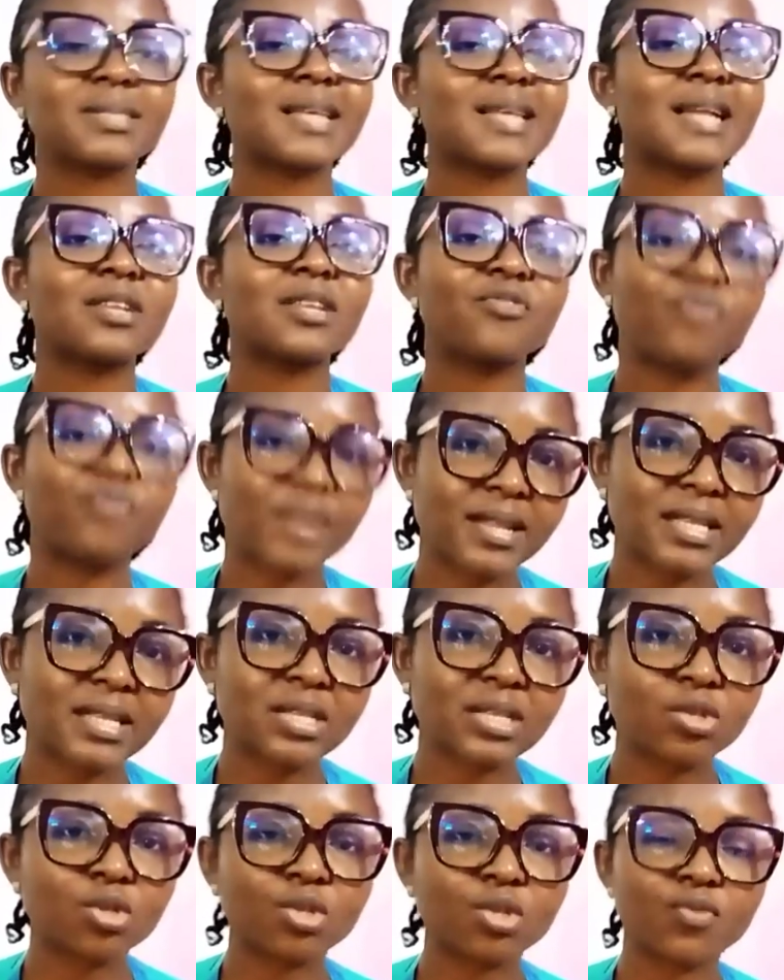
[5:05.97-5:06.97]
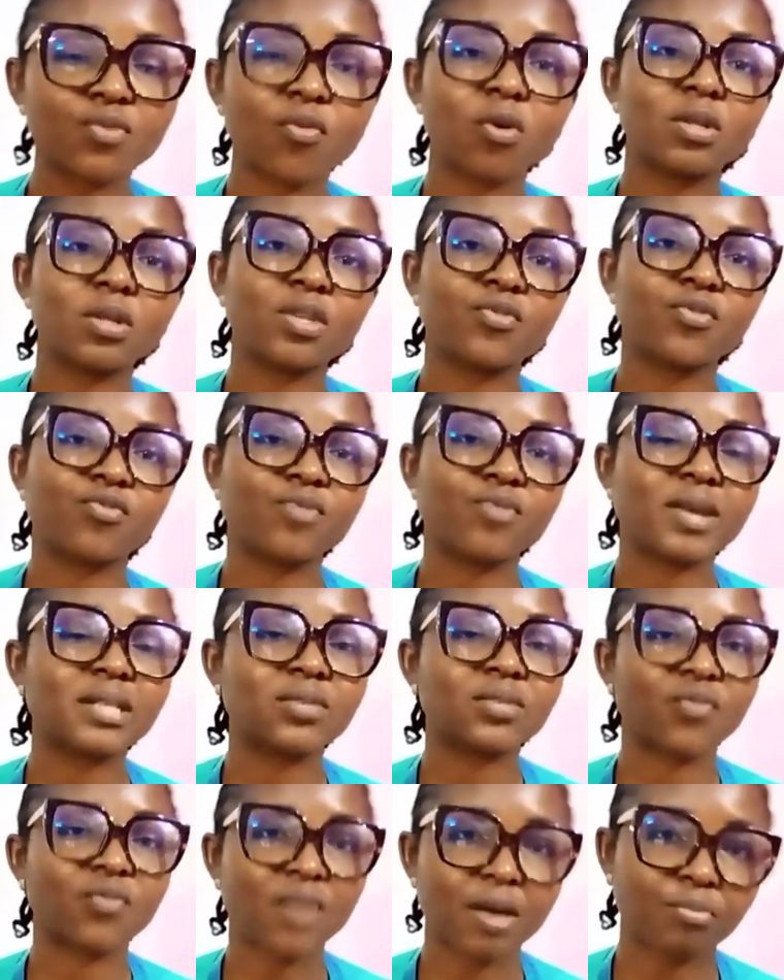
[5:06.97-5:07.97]
There are different needles for different
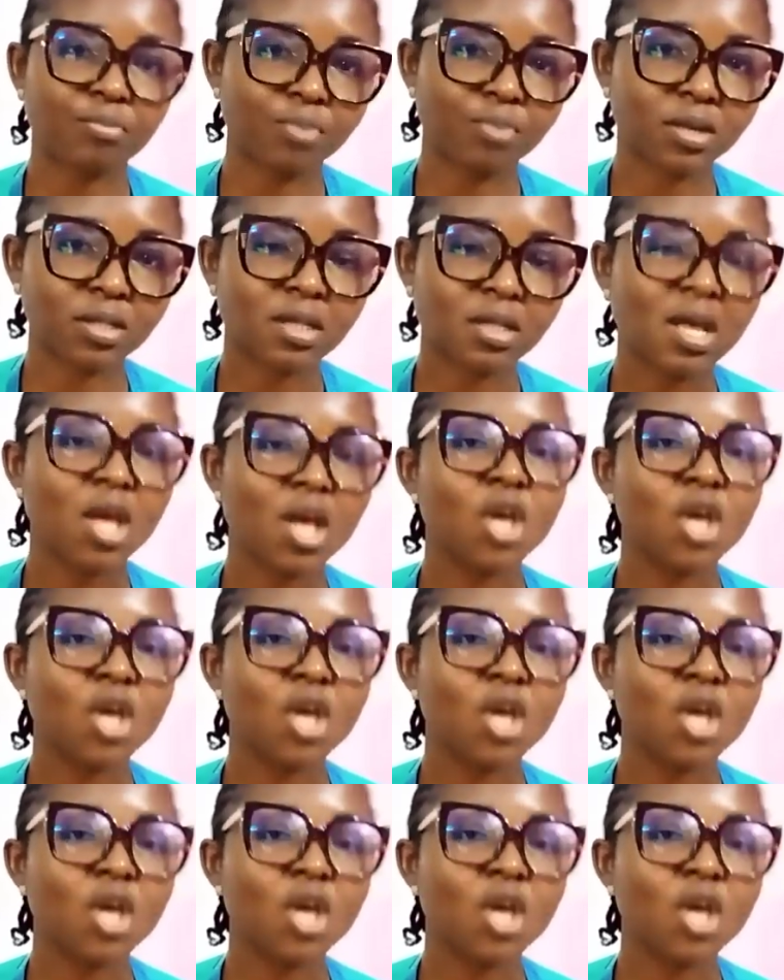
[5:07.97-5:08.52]
fabrics.